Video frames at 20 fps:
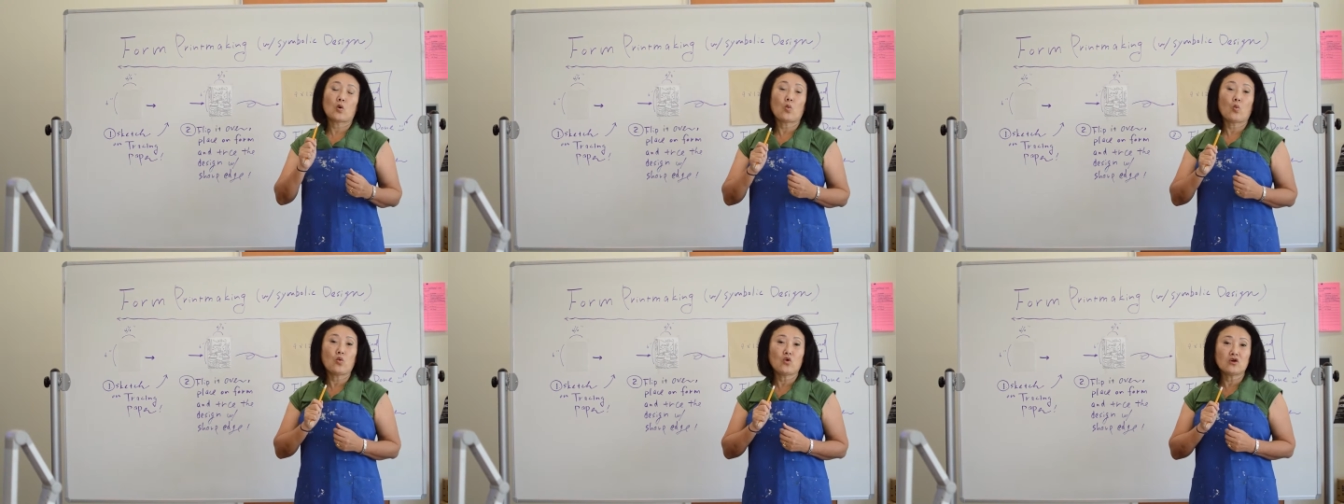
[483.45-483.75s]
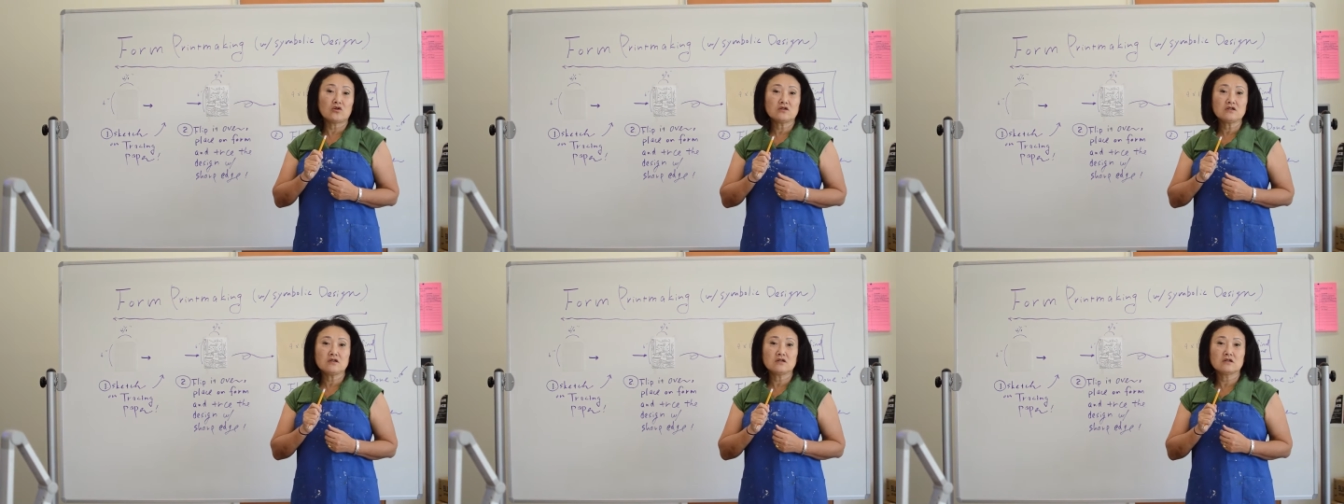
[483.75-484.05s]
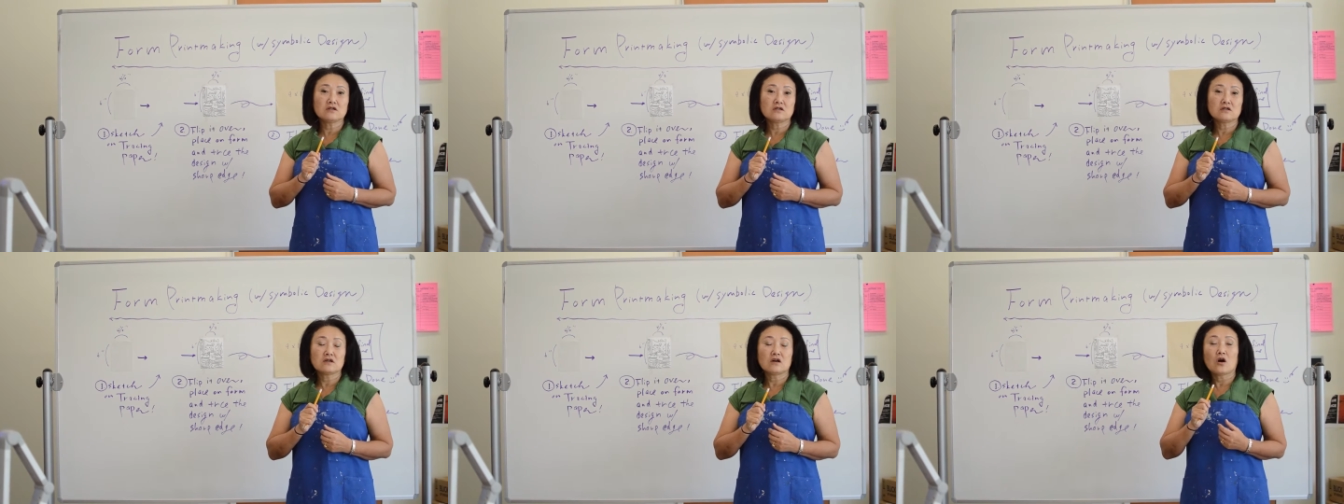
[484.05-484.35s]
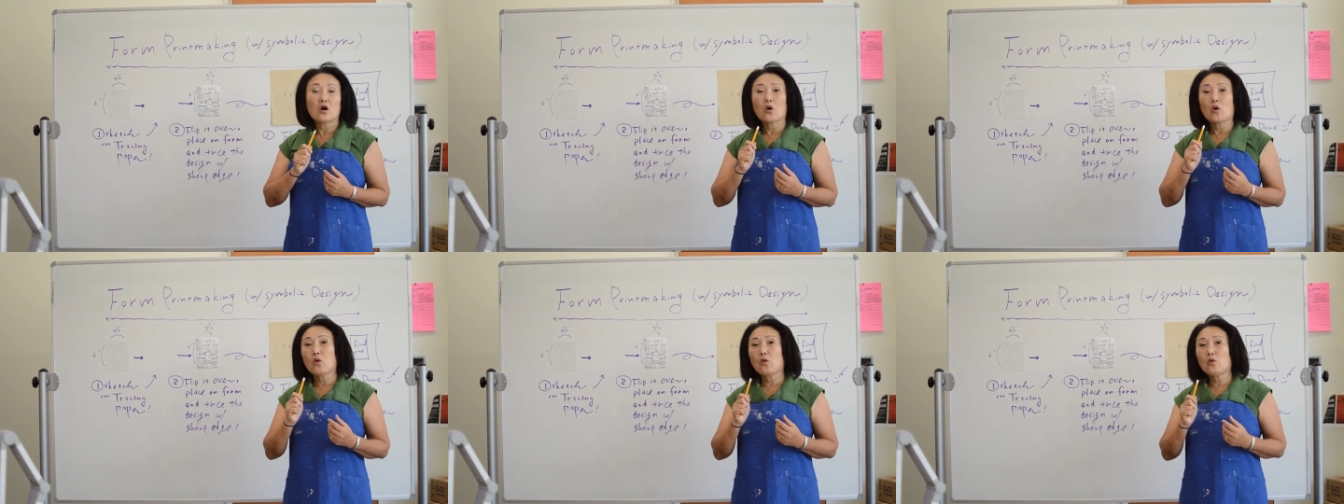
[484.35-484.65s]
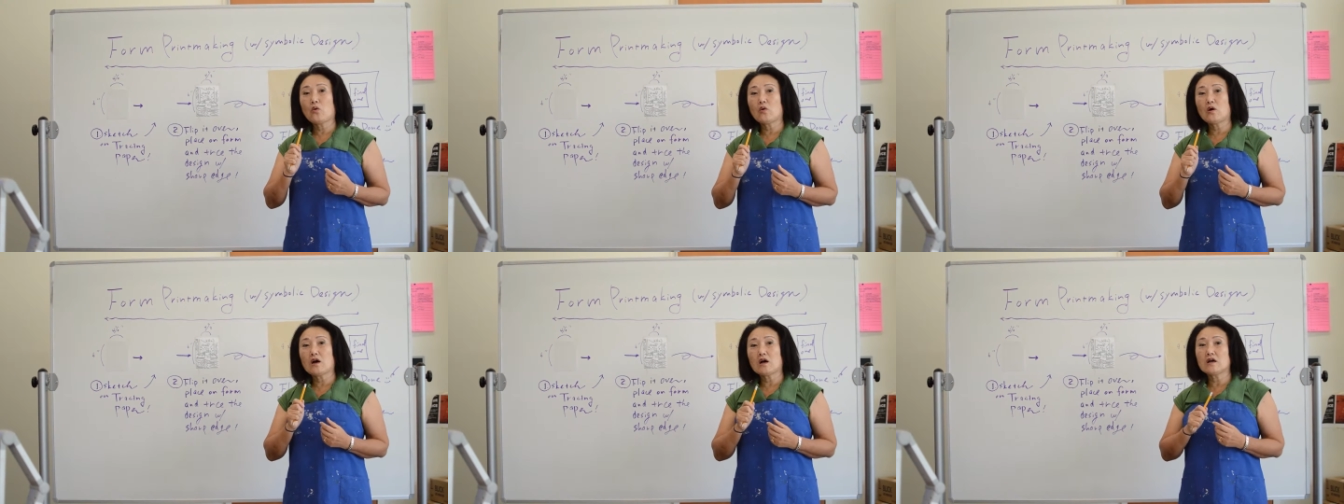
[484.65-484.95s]
wood
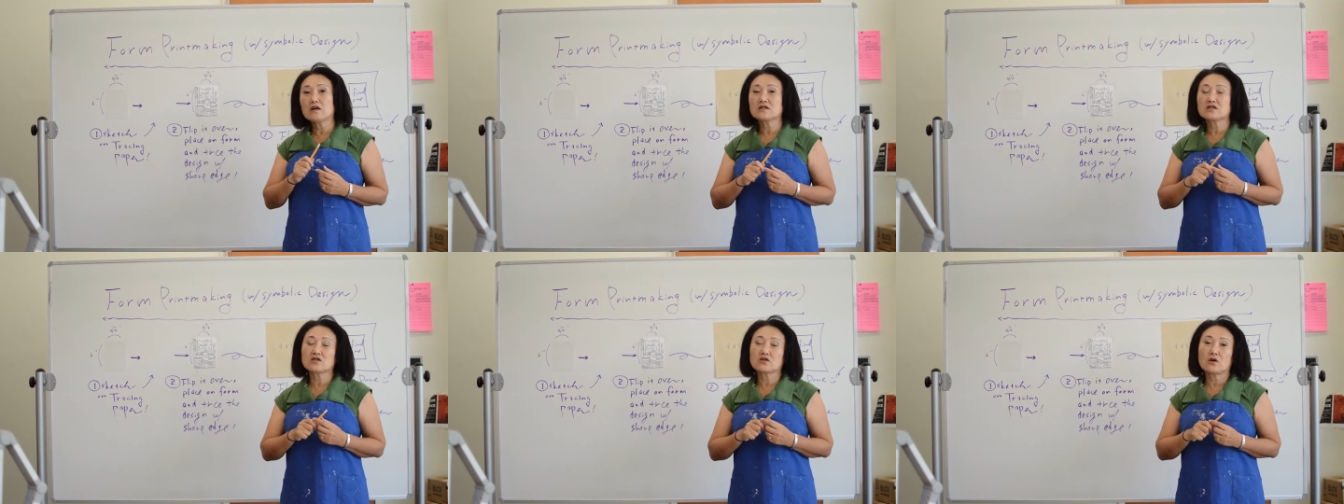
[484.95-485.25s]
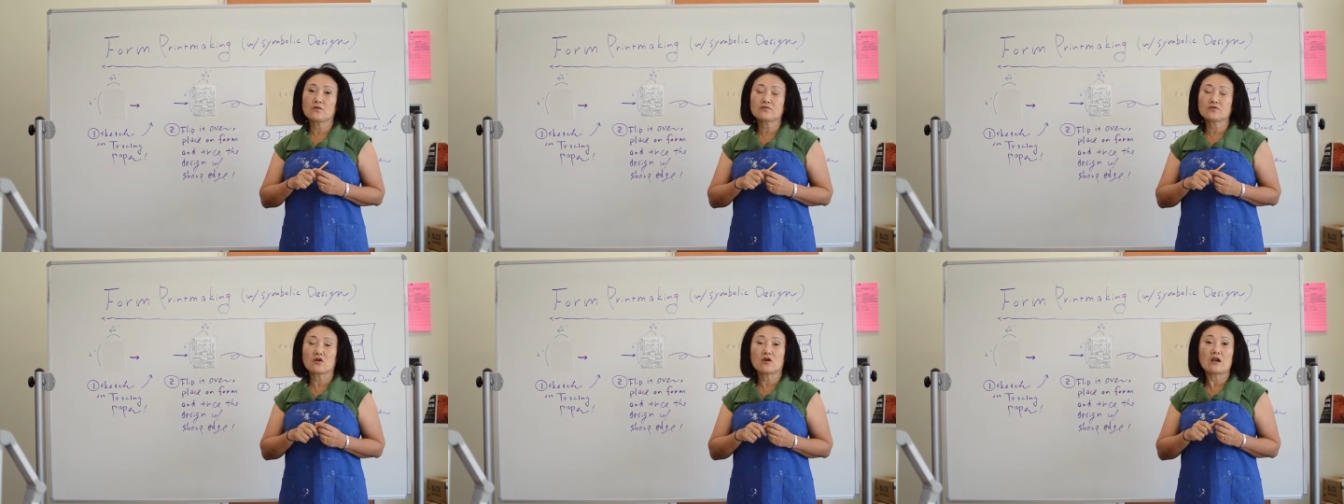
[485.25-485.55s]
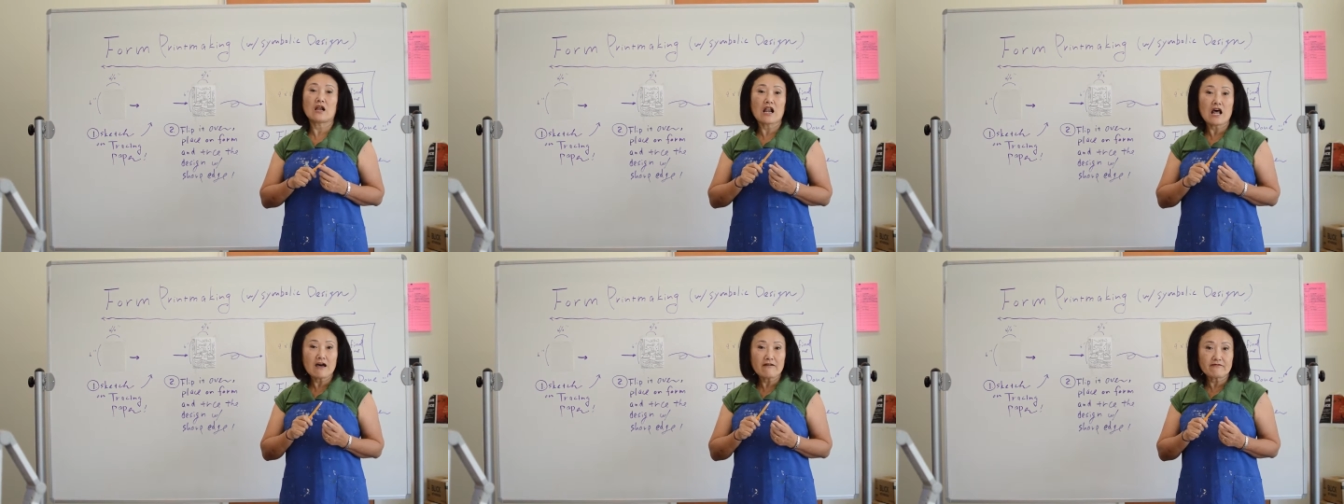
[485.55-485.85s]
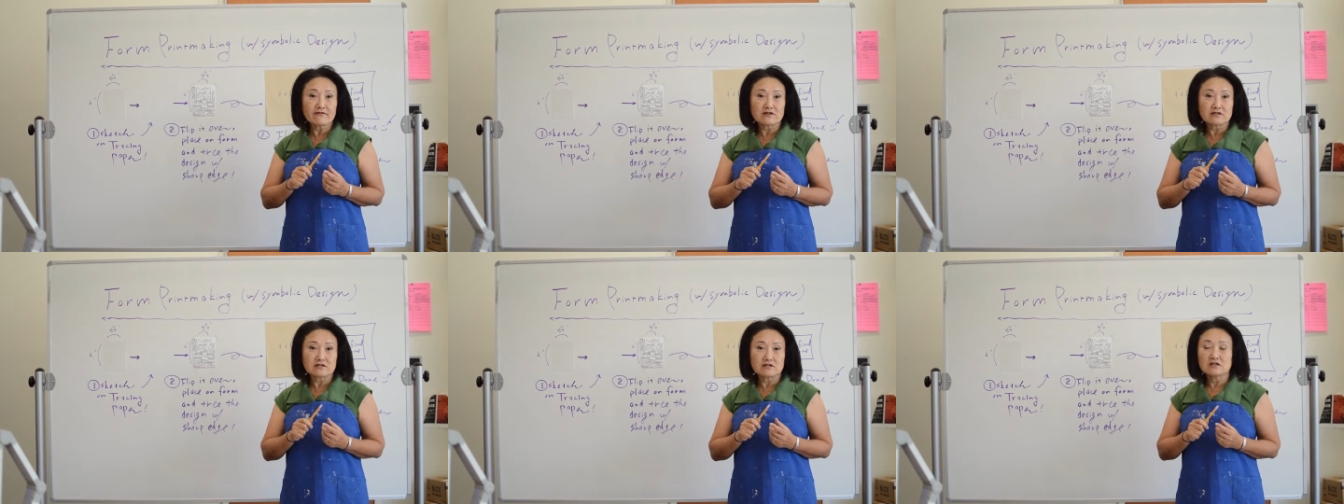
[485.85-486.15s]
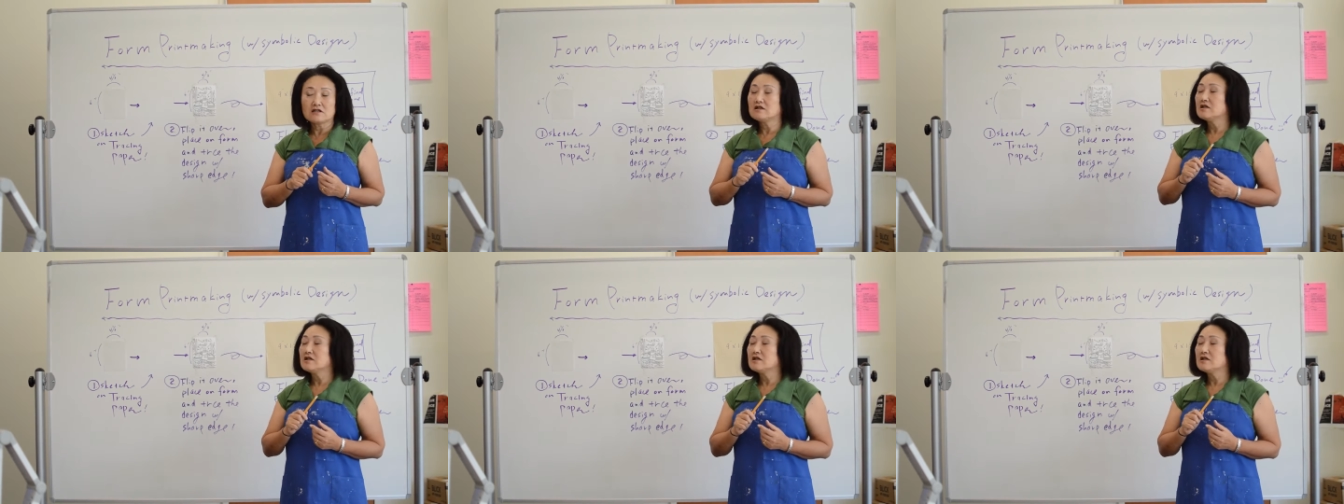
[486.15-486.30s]
or soft rubber.